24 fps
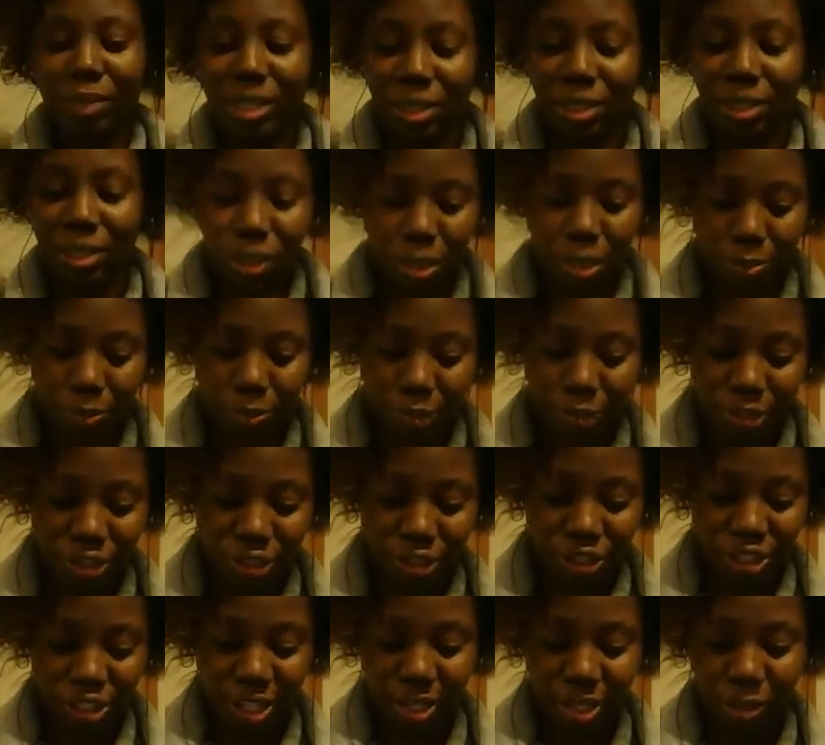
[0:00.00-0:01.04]
me to
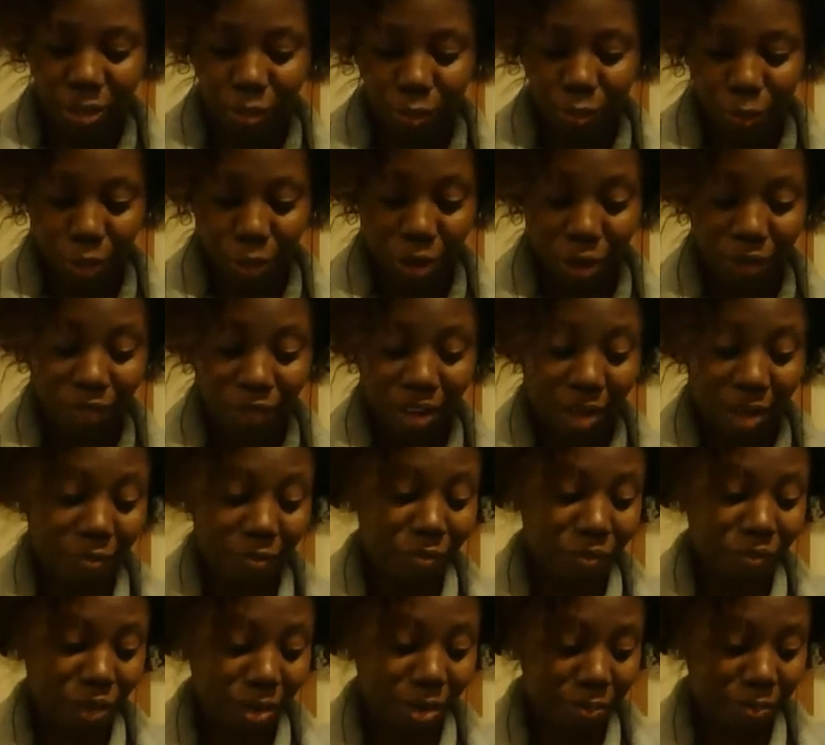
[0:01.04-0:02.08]
appreciate where I've
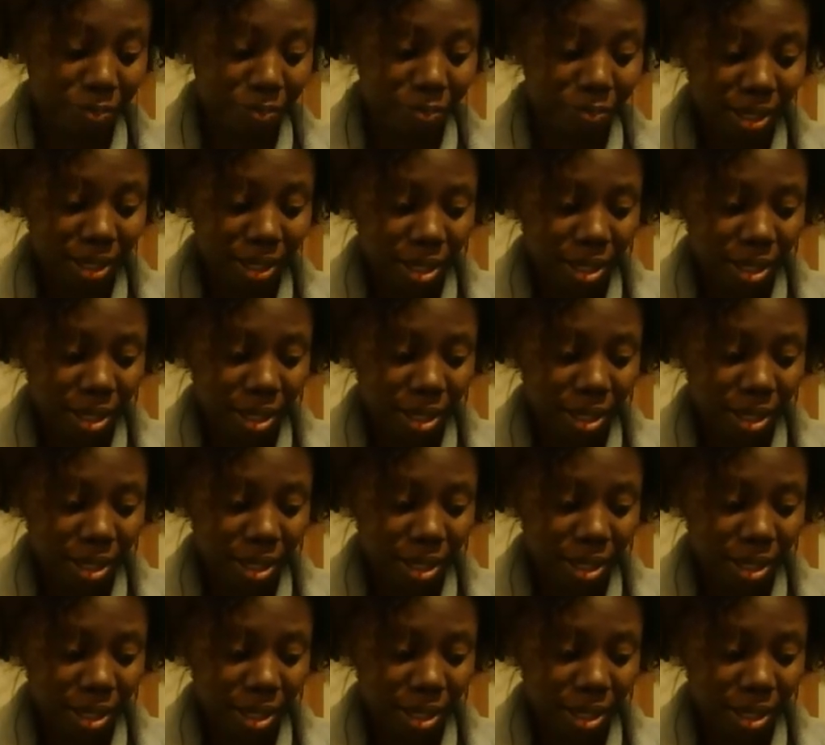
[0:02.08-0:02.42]
come from,